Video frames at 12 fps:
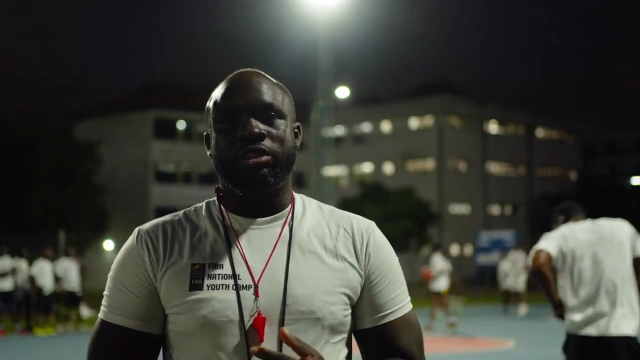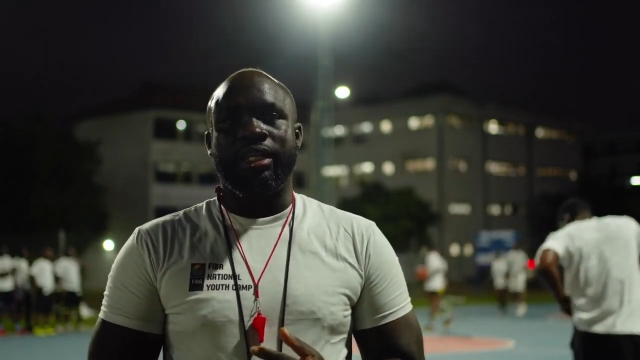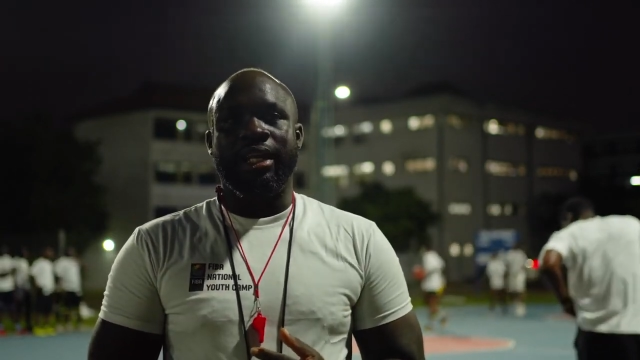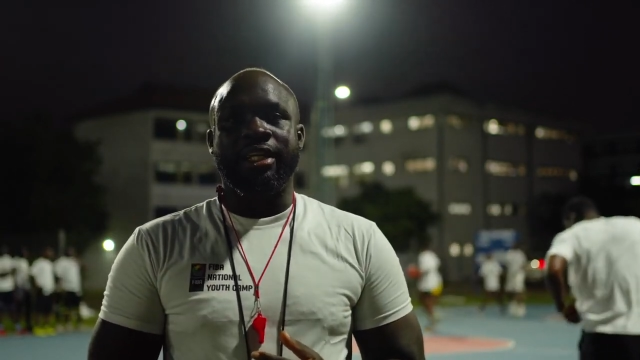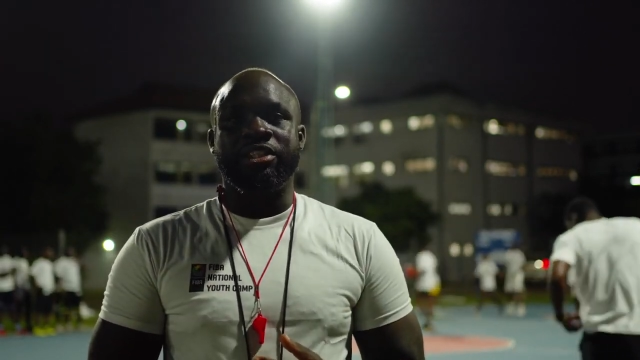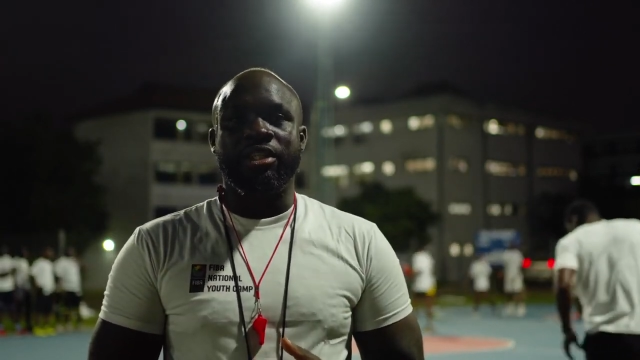
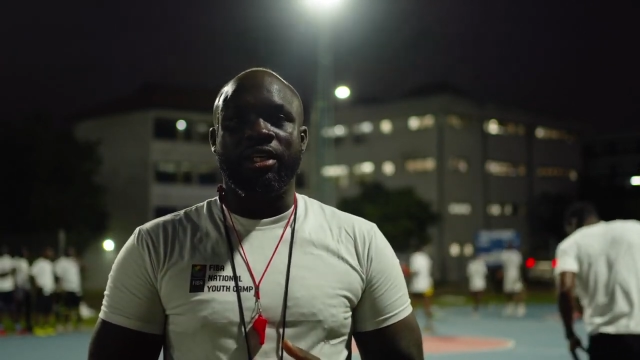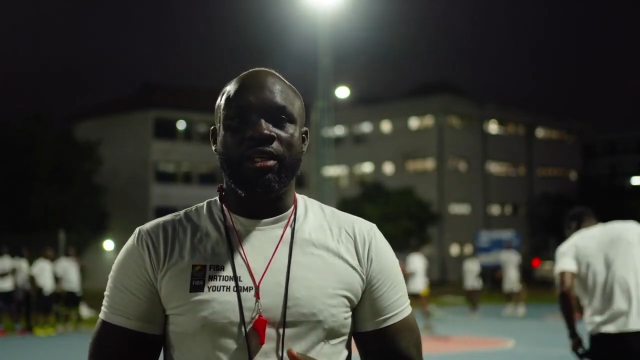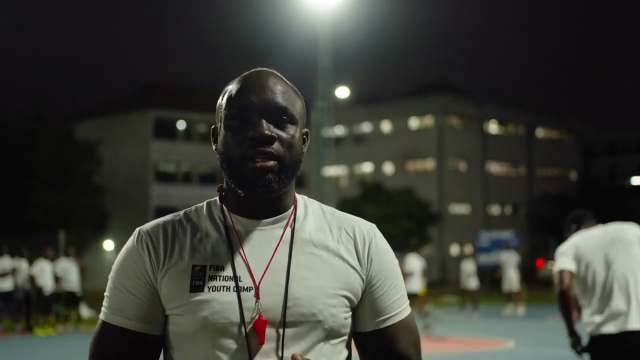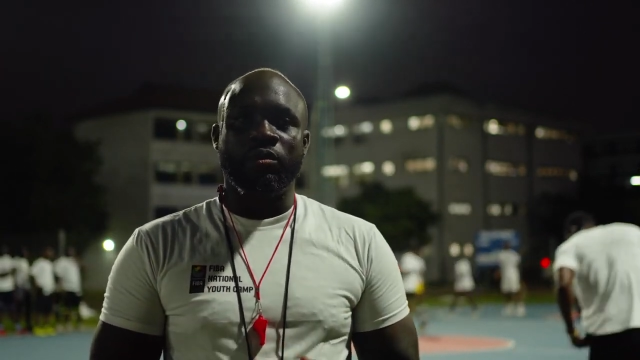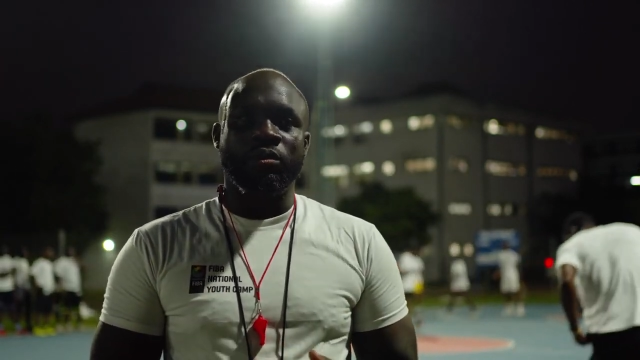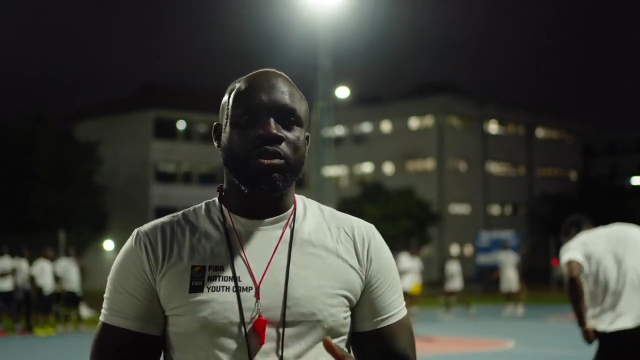
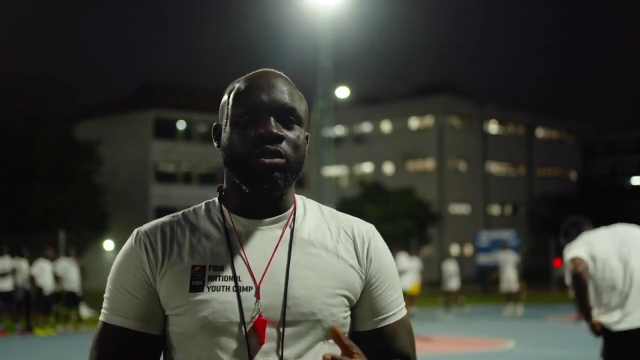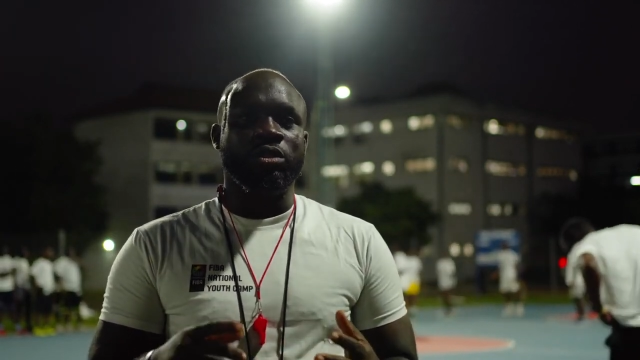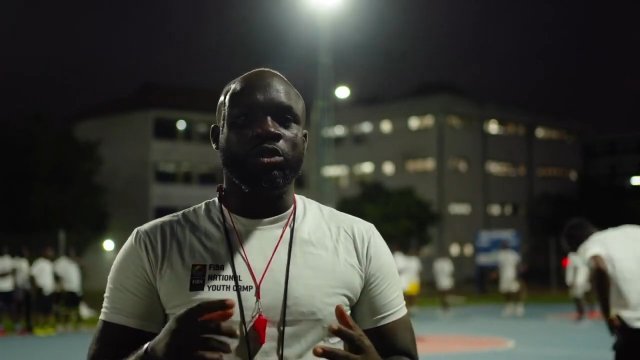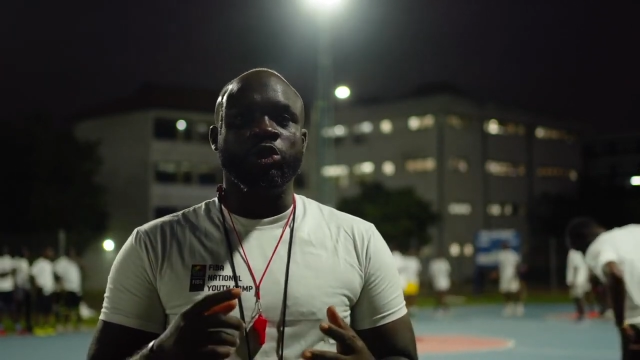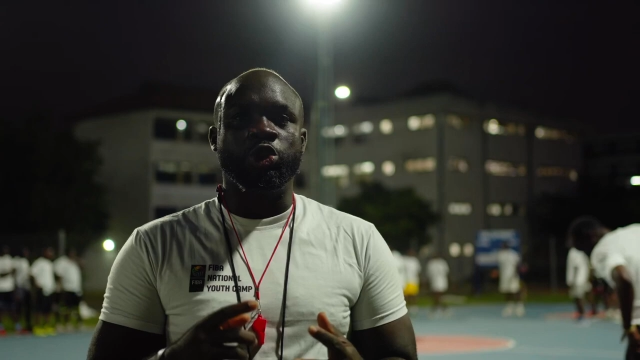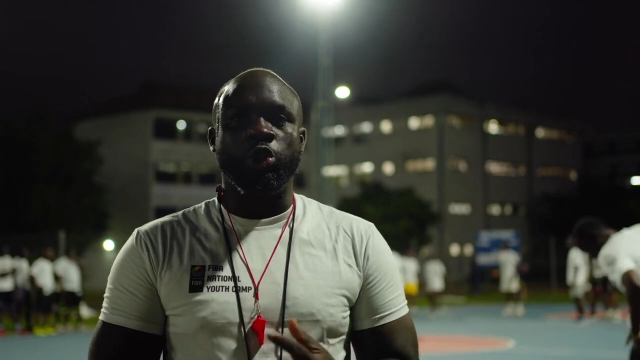selection, we did
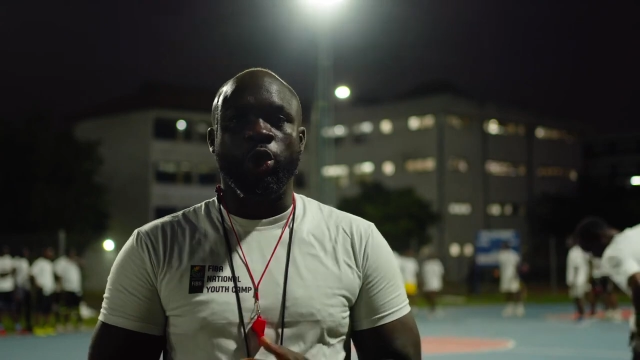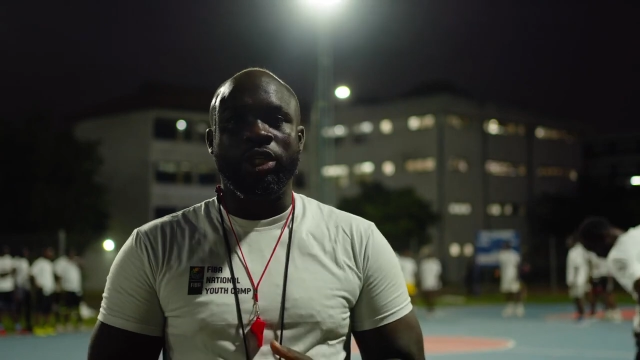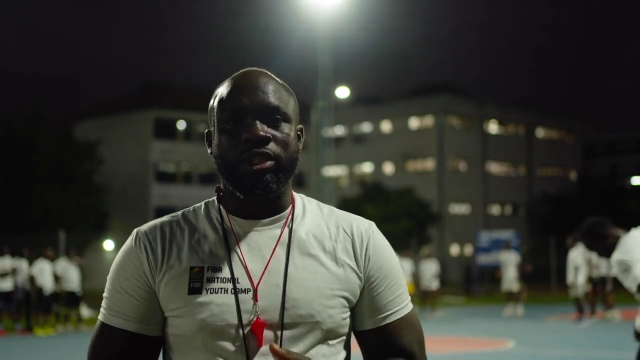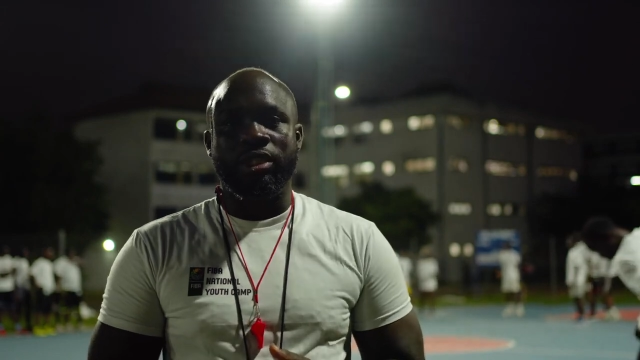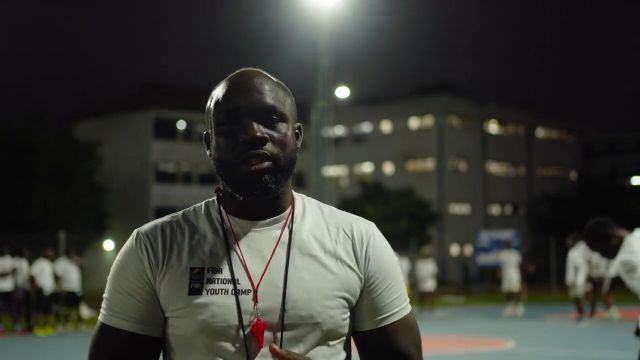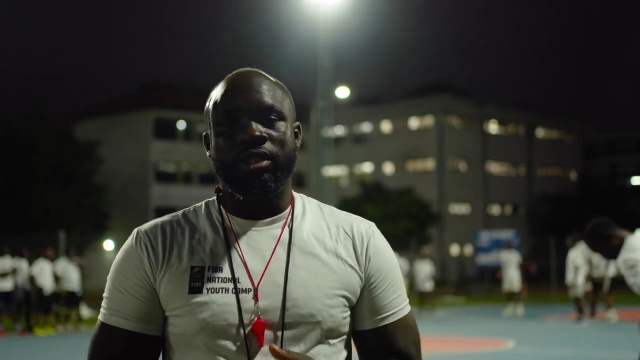good
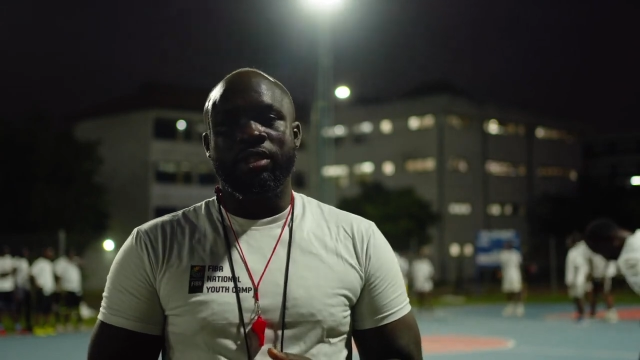shot.